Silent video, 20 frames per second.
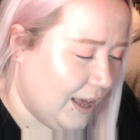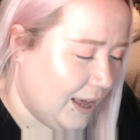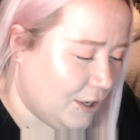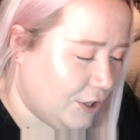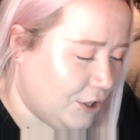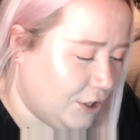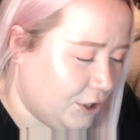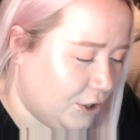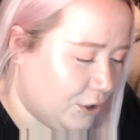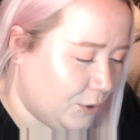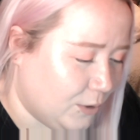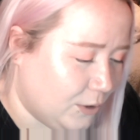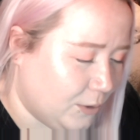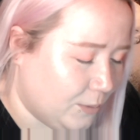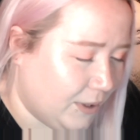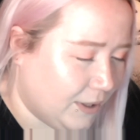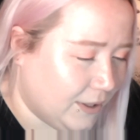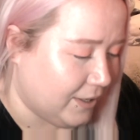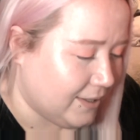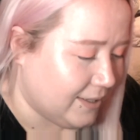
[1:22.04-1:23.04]
yeah, as
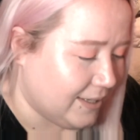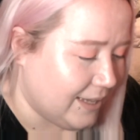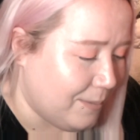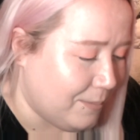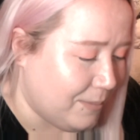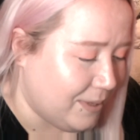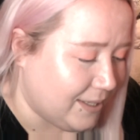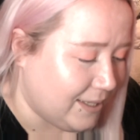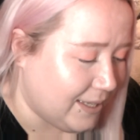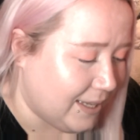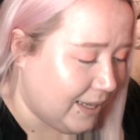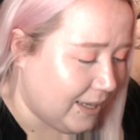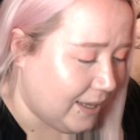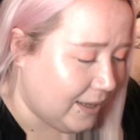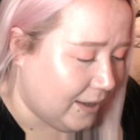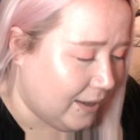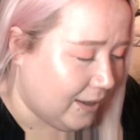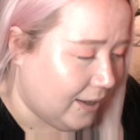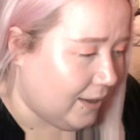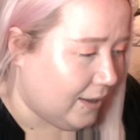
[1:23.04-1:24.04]
usual, because NBC,
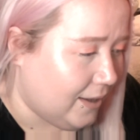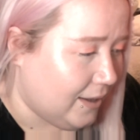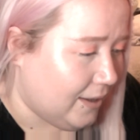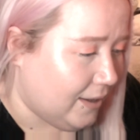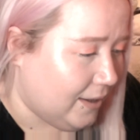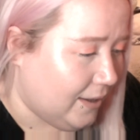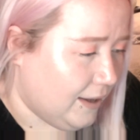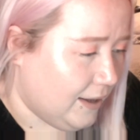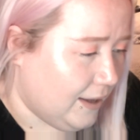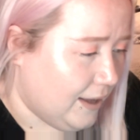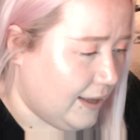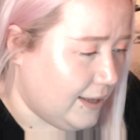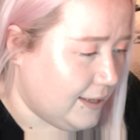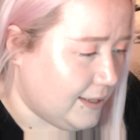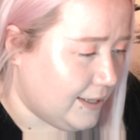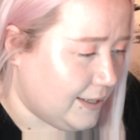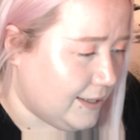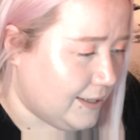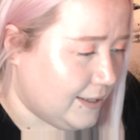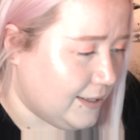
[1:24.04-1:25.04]

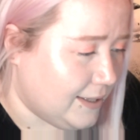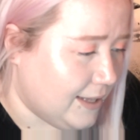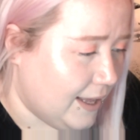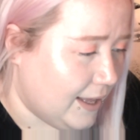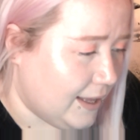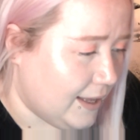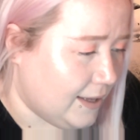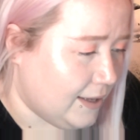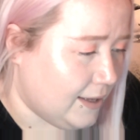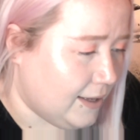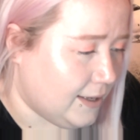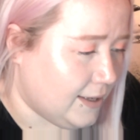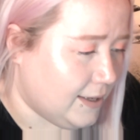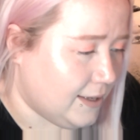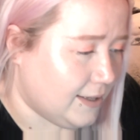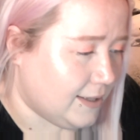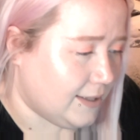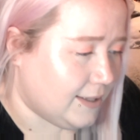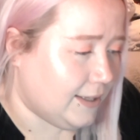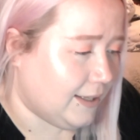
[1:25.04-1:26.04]
8 seasons later,
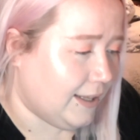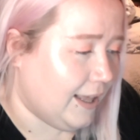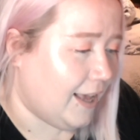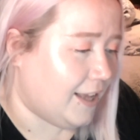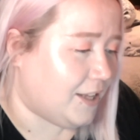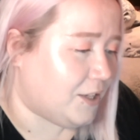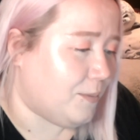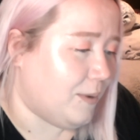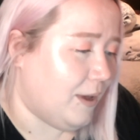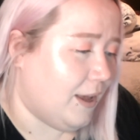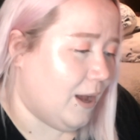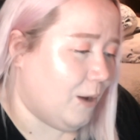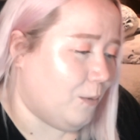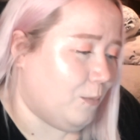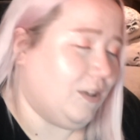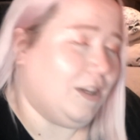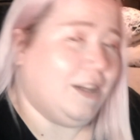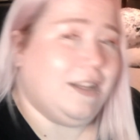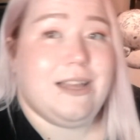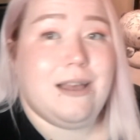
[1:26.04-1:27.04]
still hates me
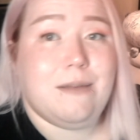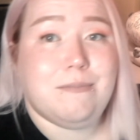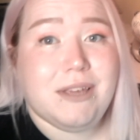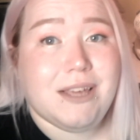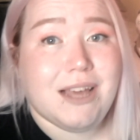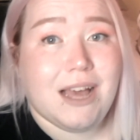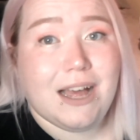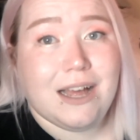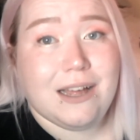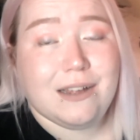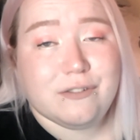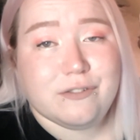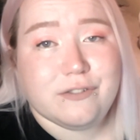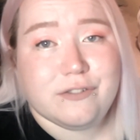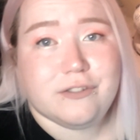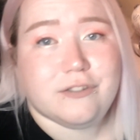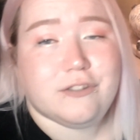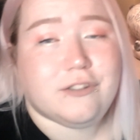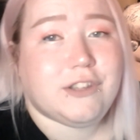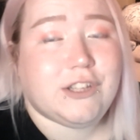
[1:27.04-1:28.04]
and will not let me have
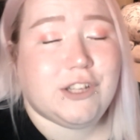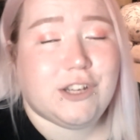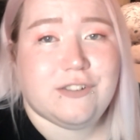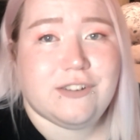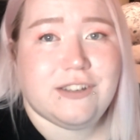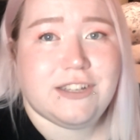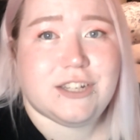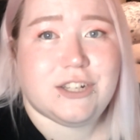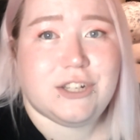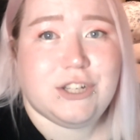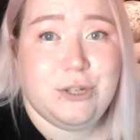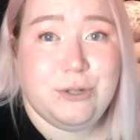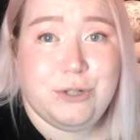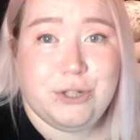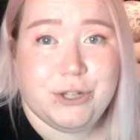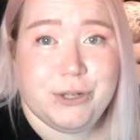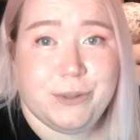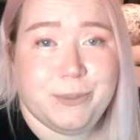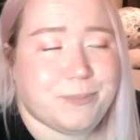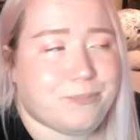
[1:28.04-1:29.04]
The Office on
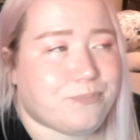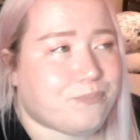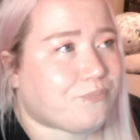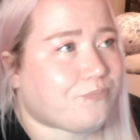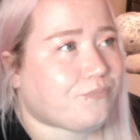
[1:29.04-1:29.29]
YouTube.